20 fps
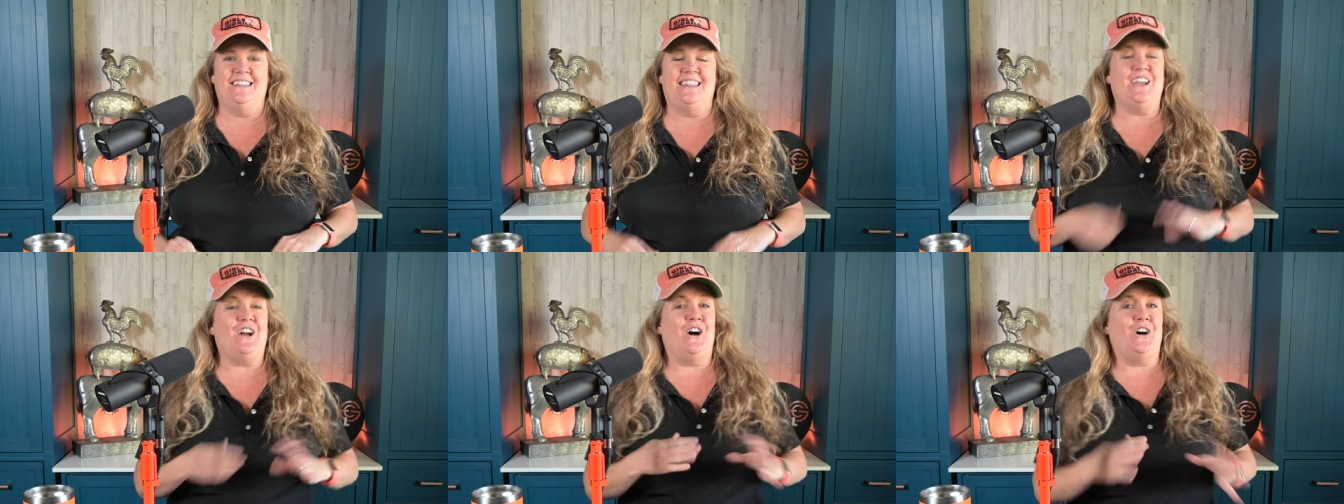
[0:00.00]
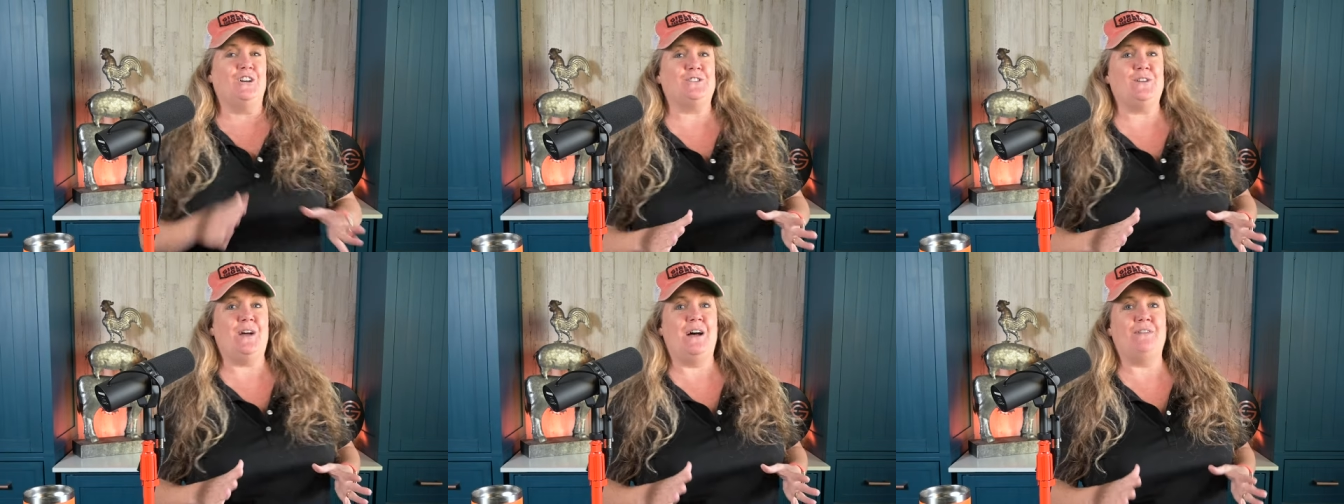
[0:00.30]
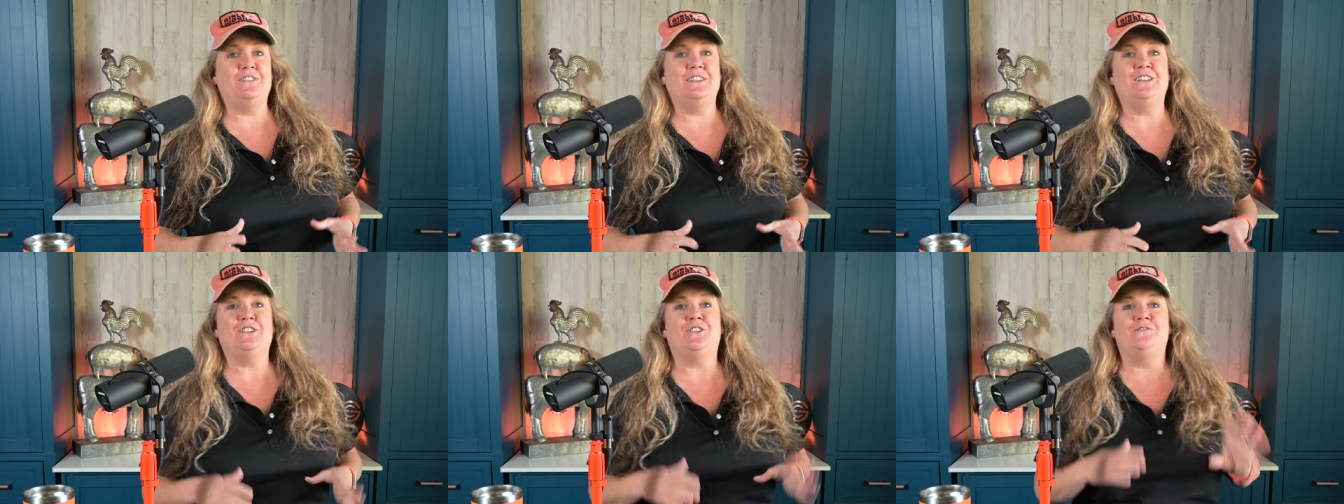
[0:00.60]
They also
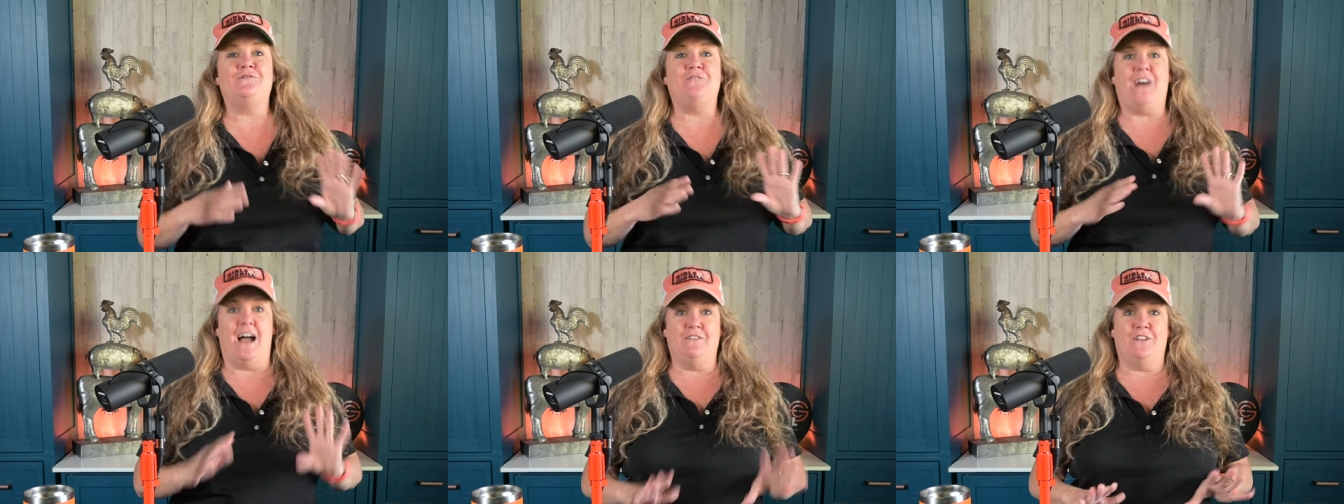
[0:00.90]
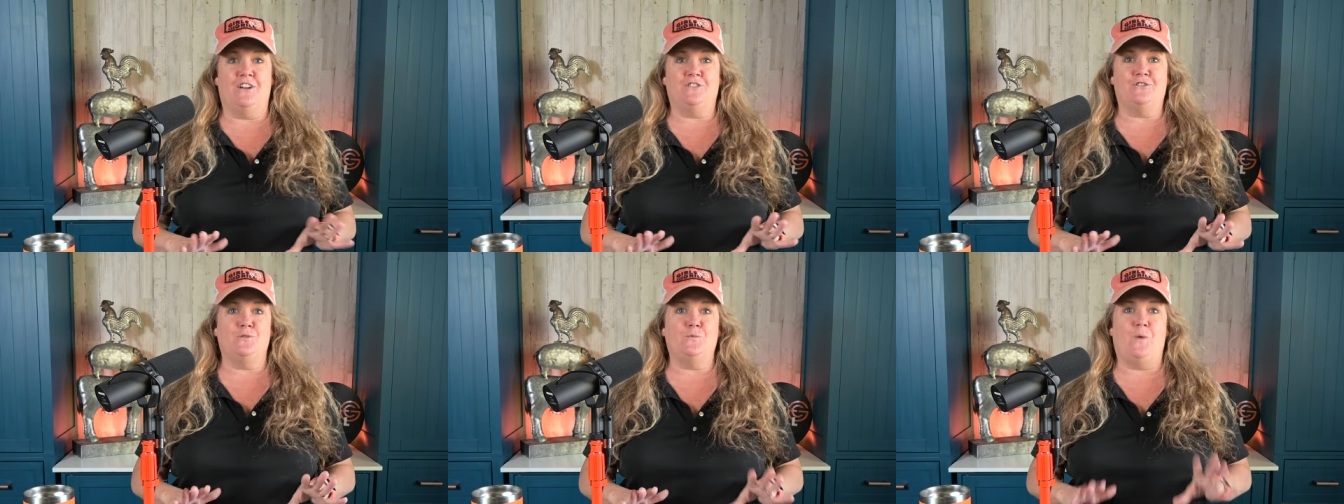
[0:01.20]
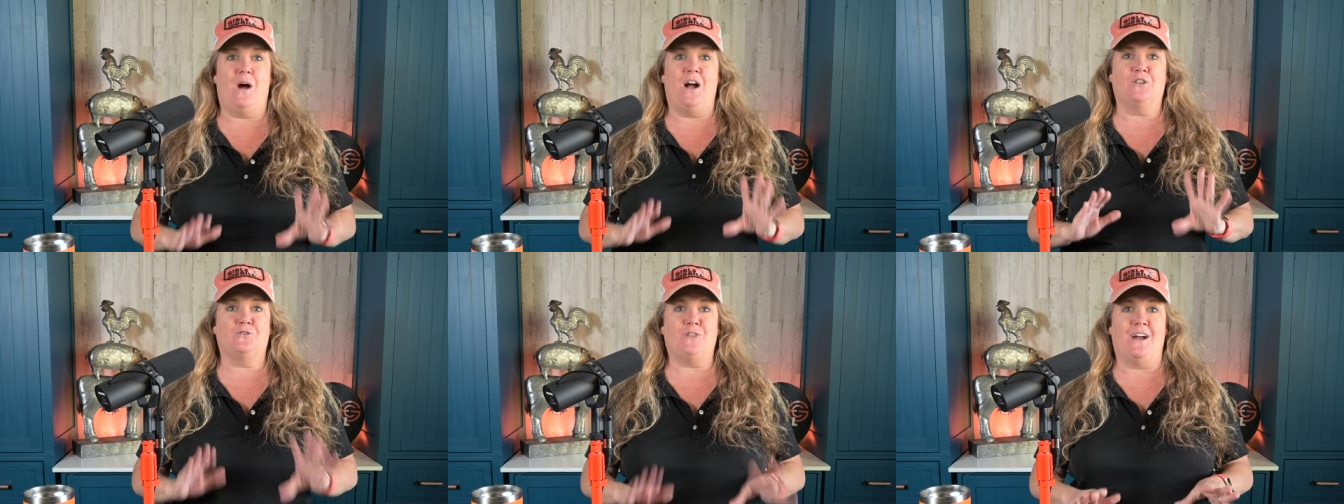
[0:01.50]
have a little 500
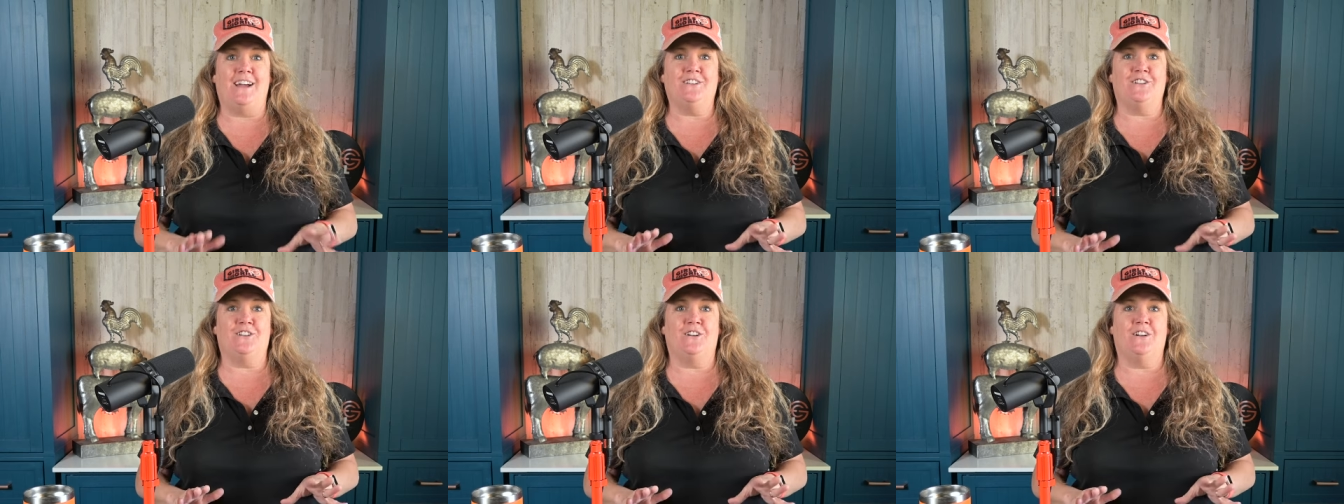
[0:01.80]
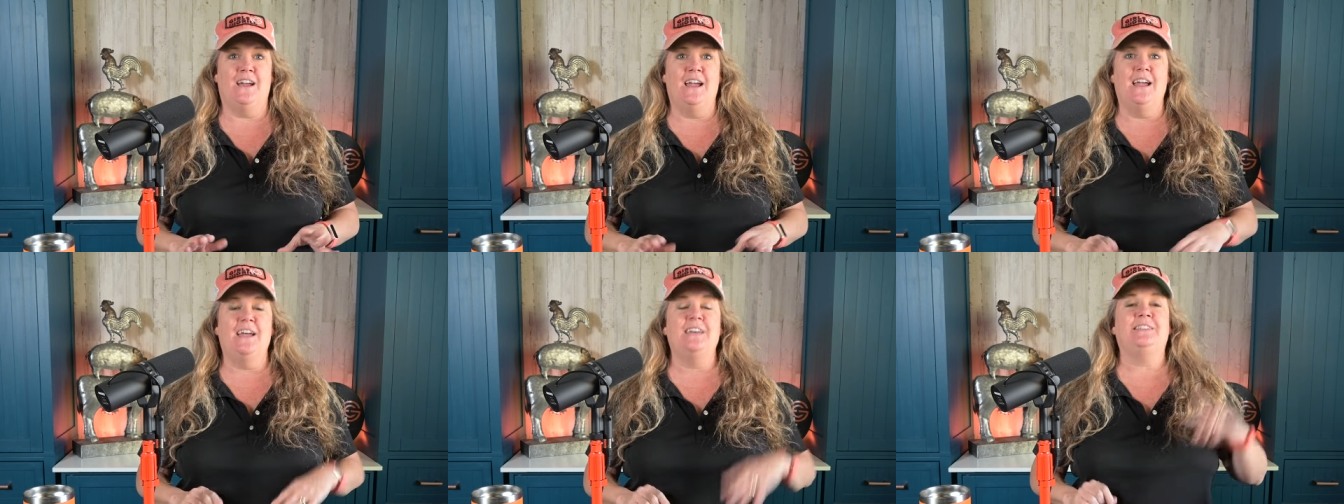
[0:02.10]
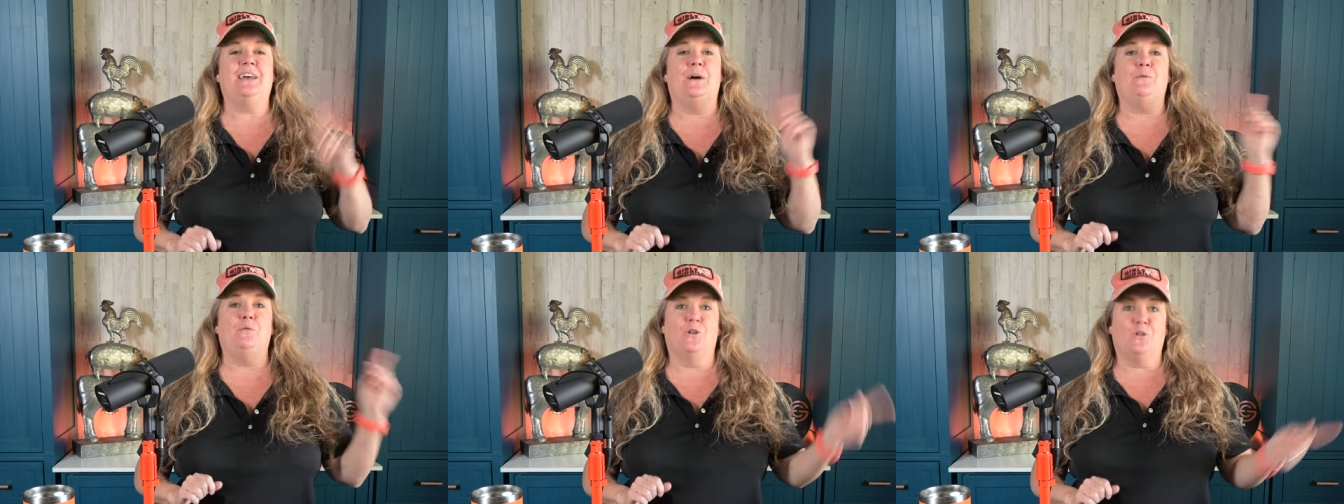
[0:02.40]
watt grinder
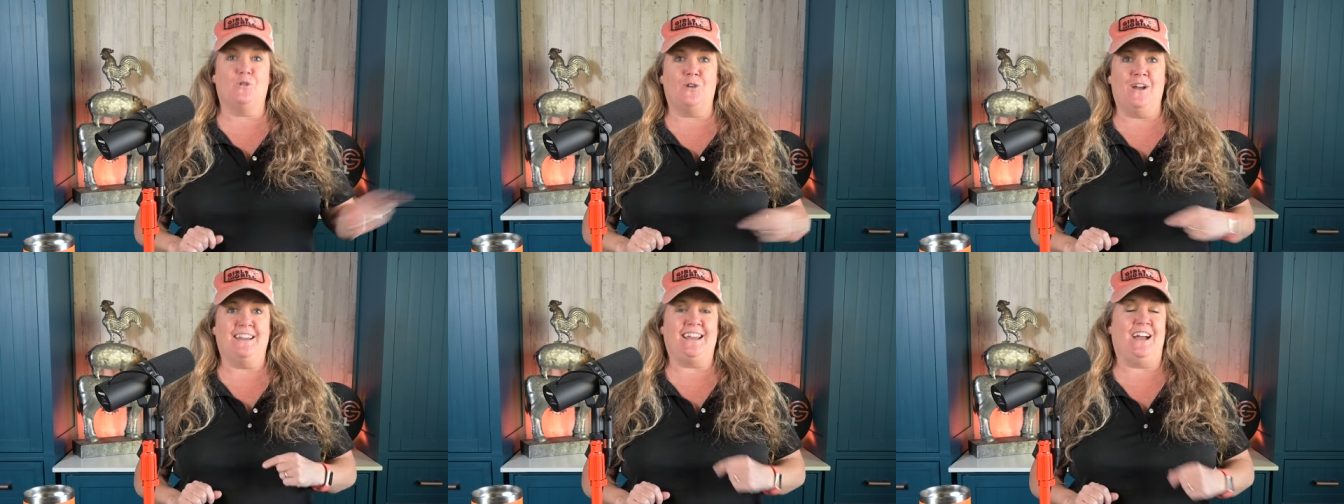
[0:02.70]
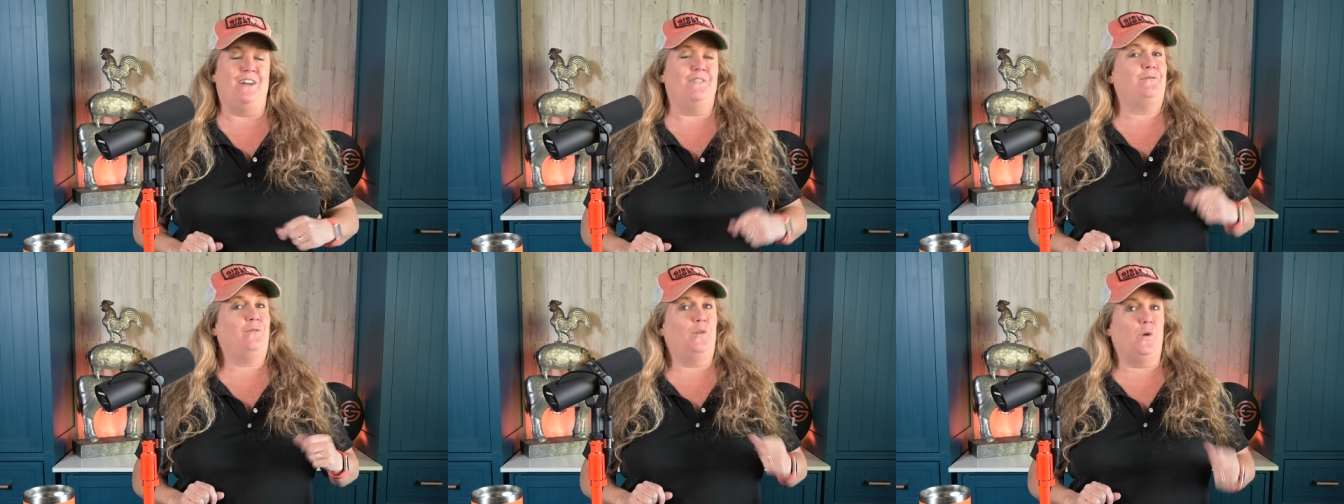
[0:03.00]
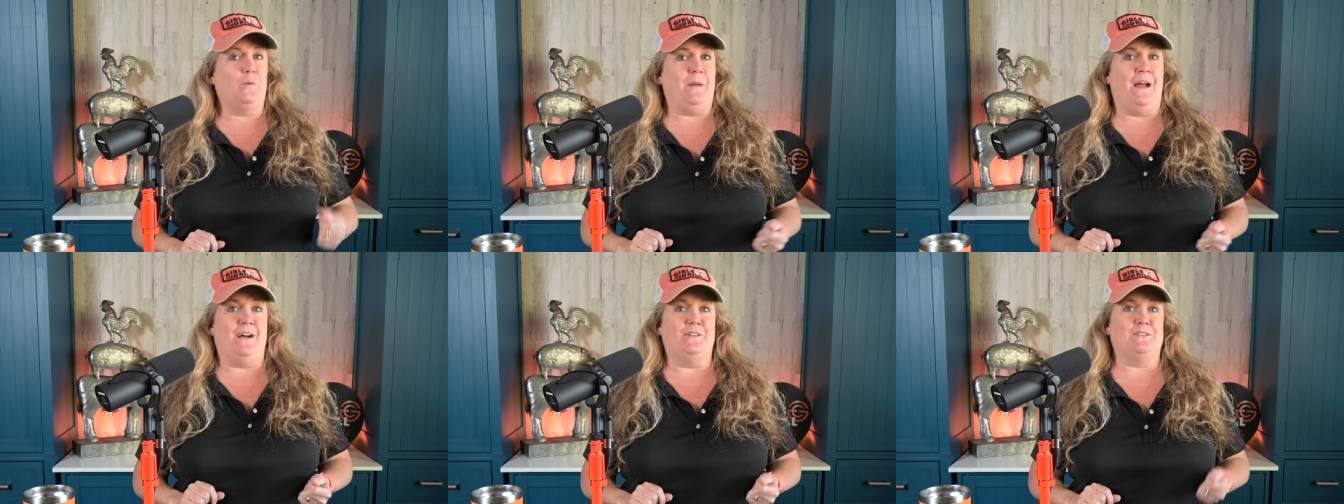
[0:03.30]
that will crank out
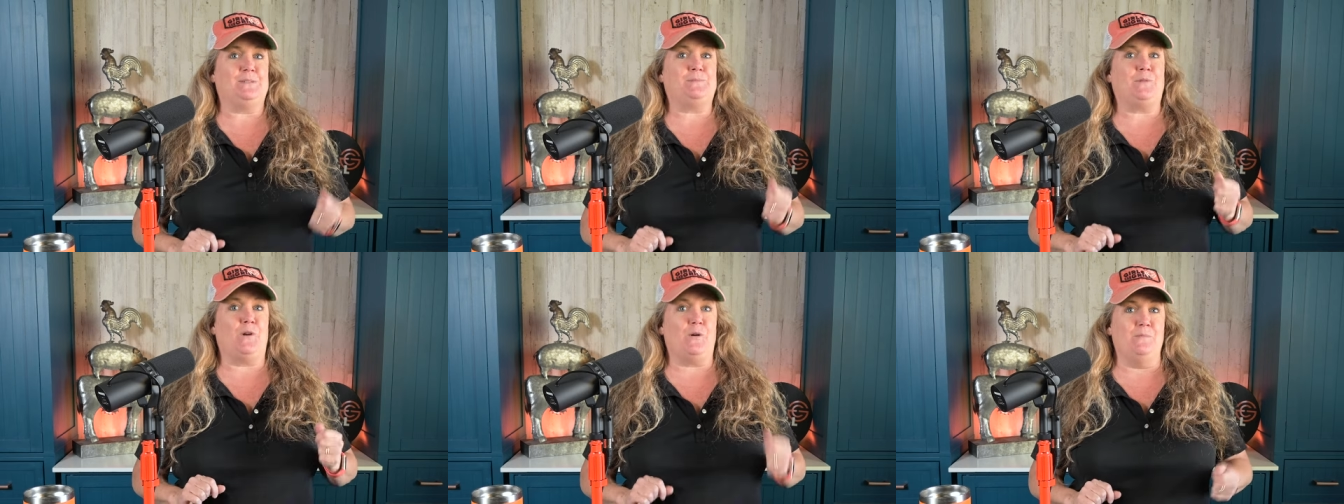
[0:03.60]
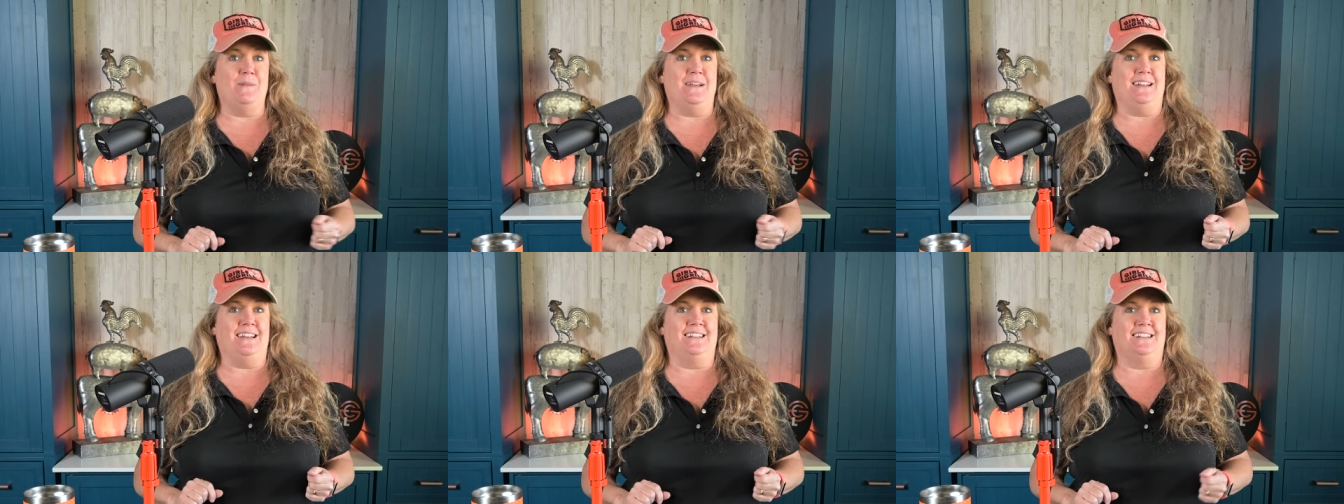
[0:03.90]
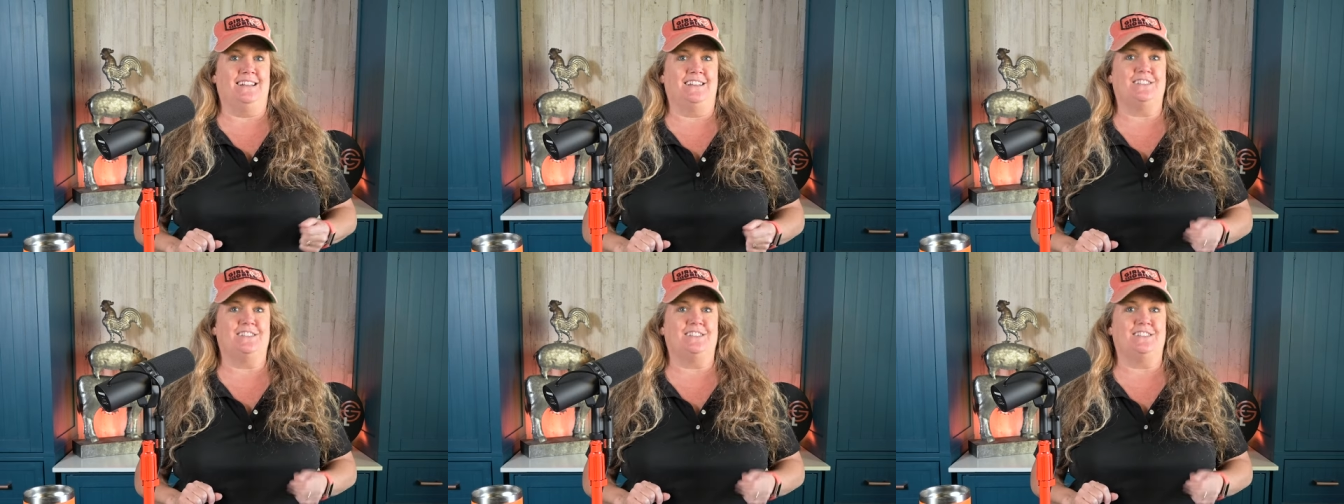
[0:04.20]
4 pounds per minute.